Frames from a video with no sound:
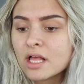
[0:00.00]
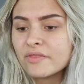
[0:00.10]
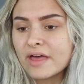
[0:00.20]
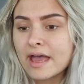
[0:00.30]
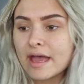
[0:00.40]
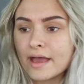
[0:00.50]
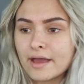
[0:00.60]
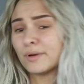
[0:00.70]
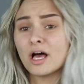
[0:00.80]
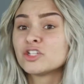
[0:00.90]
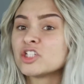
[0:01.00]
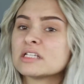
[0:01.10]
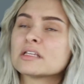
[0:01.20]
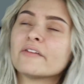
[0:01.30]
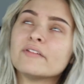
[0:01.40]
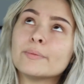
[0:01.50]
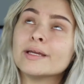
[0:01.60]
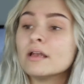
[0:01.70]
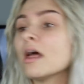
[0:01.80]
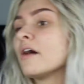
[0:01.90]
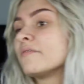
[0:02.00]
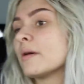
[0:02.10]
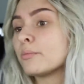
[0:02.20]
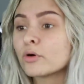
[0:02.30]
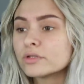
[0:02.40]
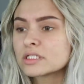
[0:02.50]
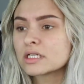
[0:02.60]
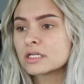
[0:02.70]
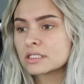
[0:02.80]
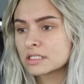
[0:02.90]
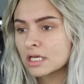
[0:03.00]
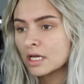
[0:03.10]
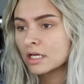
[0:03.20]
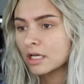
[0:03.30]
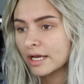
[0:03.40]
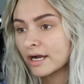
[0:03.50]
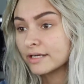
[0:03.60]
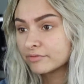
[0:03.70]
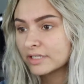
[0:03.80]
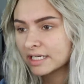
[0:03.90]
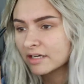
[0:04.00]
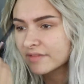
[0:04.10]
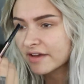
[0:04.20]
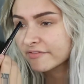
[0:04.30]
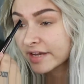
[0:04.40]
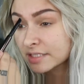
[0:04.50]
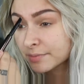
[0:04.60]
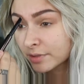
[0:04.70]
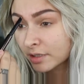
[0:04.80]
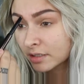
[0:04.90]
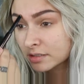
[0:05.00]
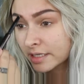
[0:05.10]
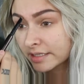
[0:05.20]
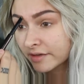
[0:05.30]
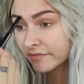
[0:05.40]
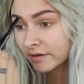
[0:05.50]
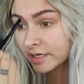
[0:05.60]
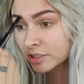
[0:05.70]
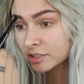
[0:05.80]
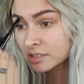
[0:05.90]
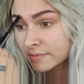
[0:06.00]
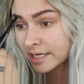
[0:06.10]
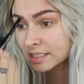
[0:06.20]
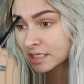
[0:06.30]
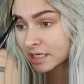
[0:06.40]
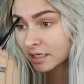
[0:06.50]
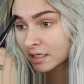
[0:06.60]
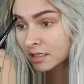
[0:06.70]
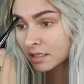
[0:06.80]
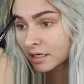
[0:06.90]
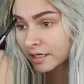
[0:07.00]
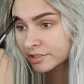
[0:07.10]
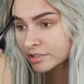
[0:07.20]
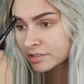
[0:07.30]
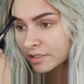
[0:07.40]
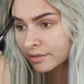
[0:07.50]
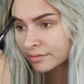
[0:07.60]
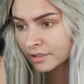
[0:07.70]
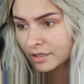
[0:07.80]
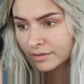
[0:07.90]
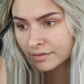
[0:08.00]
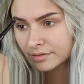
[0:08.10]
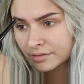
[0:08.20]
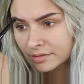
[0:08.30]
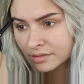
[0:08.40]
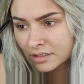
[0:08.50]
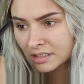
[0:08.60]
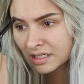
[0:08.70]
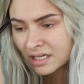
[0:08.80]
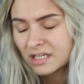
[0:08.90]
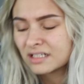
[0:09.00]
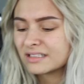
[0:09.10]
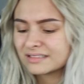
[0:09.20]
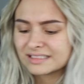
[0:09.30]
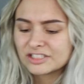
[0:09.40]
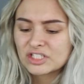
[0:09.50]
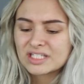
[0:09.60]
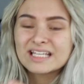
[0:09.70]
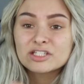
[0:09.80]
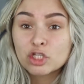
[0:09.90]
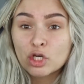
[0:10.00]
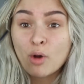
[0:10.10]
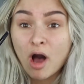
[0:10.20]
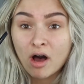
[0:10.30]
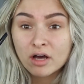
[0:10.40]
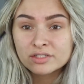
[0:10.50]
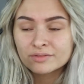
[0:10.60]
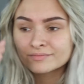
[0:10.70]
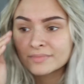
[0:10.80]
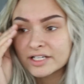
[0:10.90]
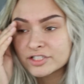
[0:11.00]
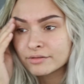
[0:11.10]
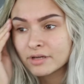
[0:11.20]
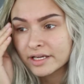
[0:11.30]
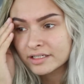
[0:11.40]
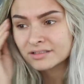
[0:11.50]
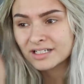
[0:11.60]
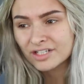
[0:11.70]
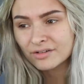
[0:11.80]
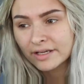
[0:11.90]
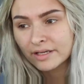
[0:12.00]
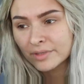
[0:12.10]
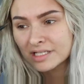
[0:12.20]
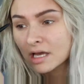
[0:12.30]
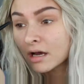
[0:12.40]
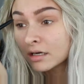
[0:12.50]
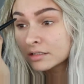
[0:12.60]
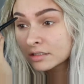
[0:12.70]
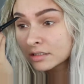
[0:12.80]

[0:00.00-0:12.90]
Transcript: Their blushes, I flipping love. Their bronzers, like I really love their face products. Like their foundation's amazing. I just don't know. It's too hard. I don't like it when it's hard.